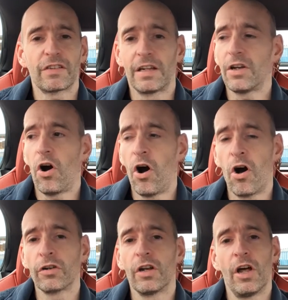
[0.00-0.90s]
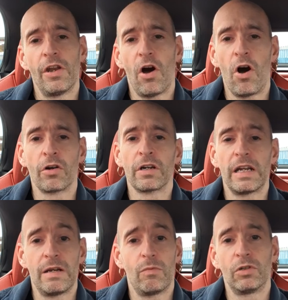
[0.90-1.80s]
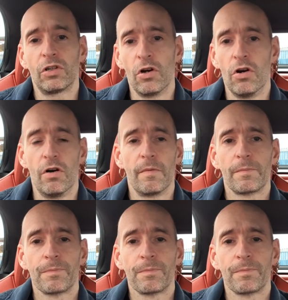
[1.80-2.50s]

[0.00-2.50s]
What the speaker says: and on it will go.